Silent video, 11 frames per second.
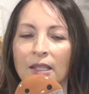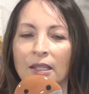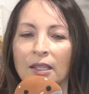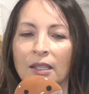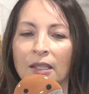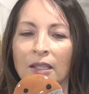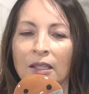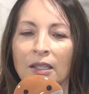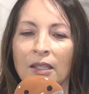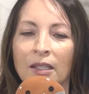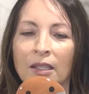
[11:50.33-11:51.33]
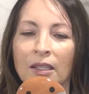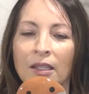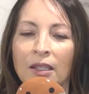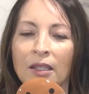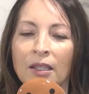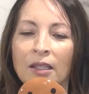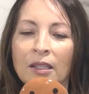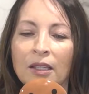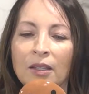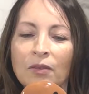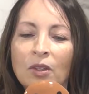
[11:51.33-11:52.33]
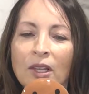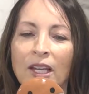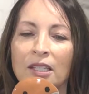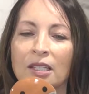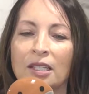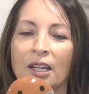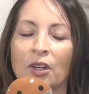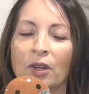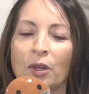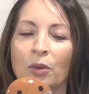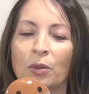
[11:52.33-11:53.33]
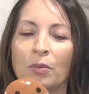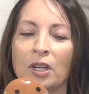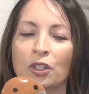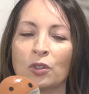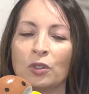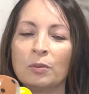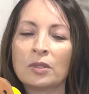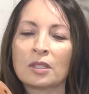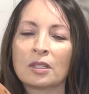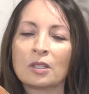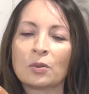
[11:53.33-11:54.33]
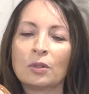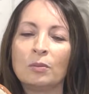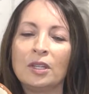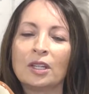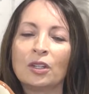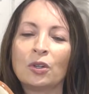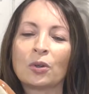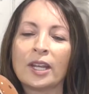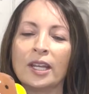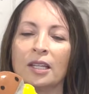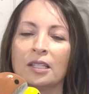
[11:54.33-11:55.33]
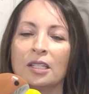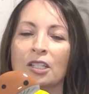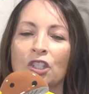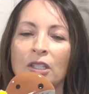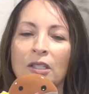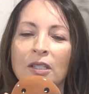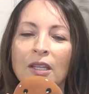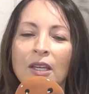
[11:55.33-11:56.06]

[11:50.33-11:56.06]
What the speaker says: If you like to decorate with mushrooms, this would be a great addition.